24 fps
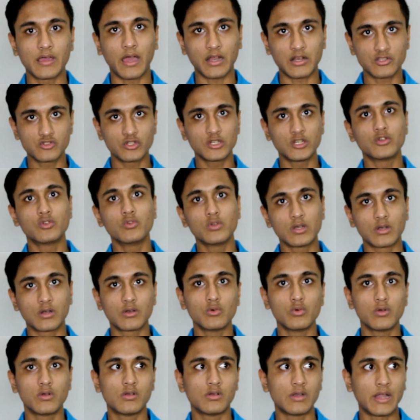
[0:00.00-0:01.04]
they actually do
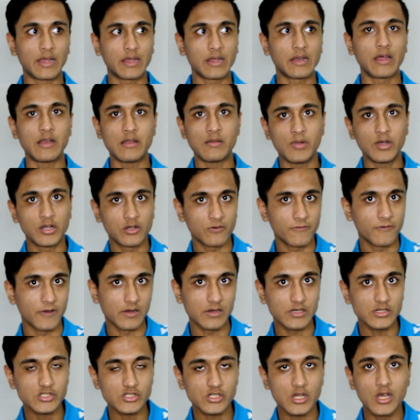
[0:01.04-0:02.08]
include like an element of
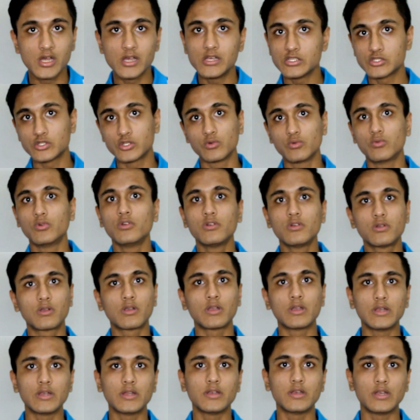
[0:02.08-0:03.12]
English, so you
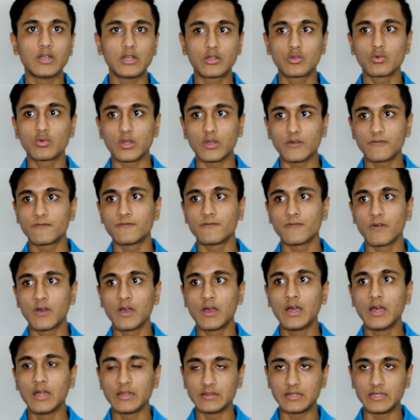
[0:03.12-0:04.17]
wouldn't really need to give
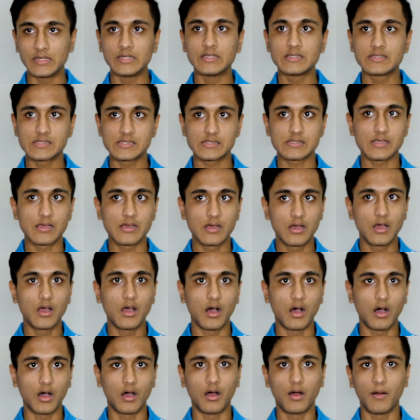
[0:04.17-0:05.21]
these
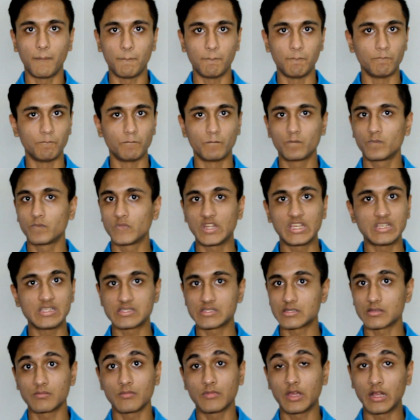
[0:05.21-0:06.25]

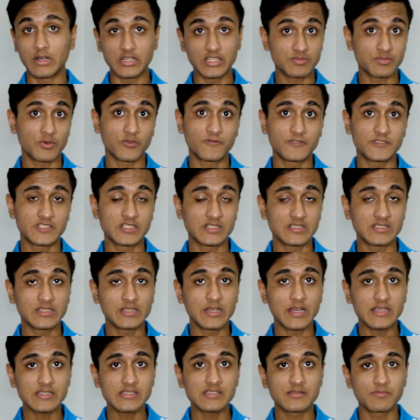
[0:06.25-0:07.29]
English
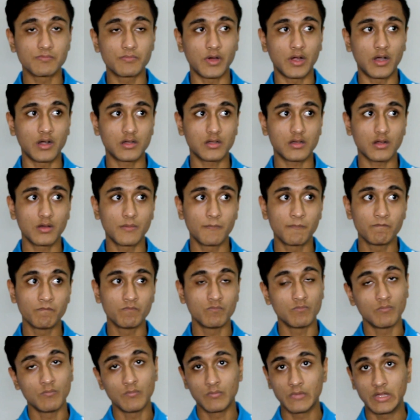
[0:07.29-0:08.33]
proficiency tests, but
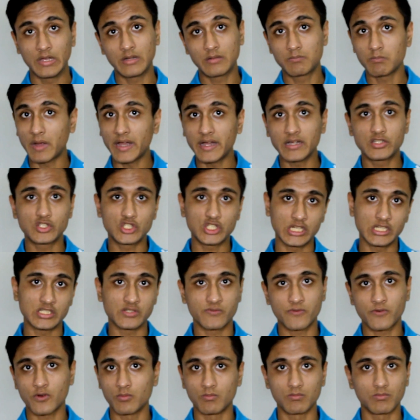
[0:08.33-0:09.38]
it might
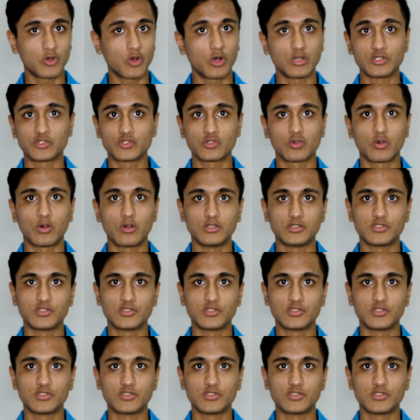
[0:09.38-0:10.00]
change from college to